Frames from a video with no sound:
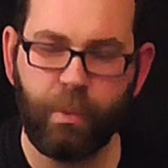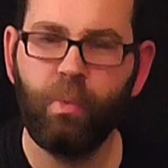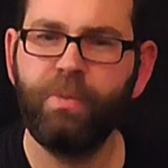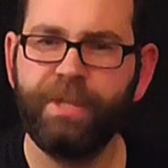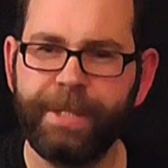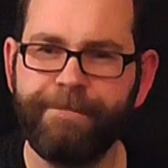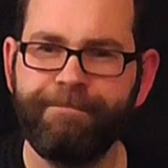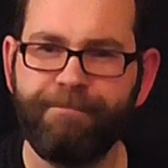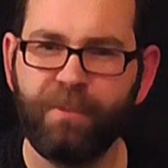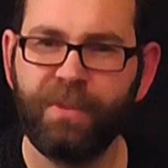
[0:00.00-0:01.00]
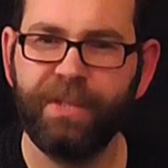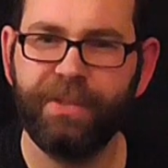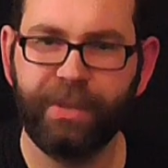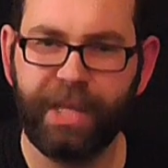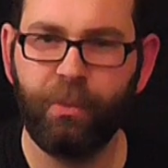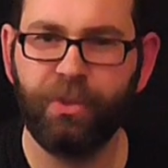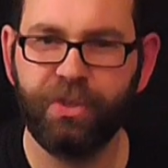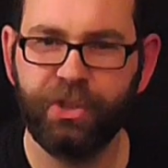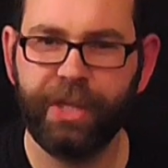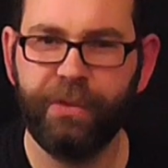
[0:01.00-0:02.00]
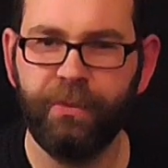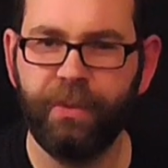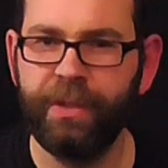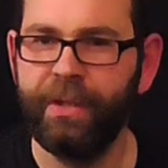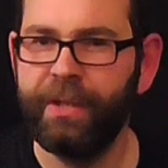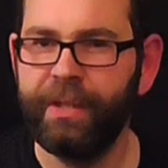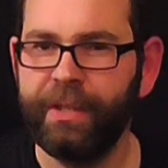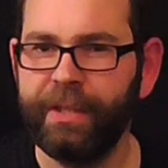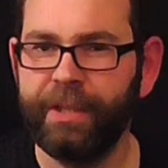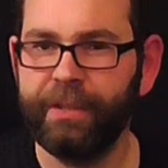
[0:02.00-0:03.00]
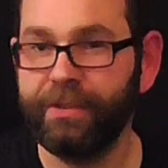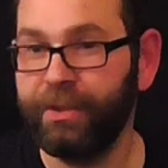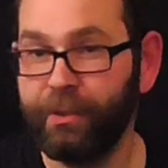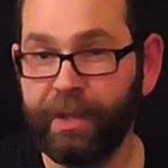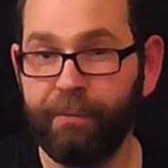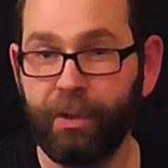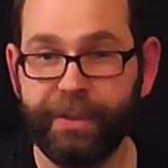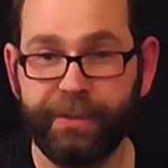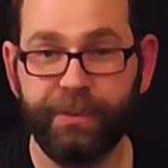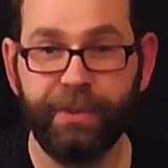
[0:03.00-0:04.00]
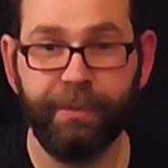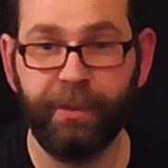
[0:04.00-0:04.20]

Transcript: we'll see. We'll see. So keep watching the channel, because no doubt Blood Angels are going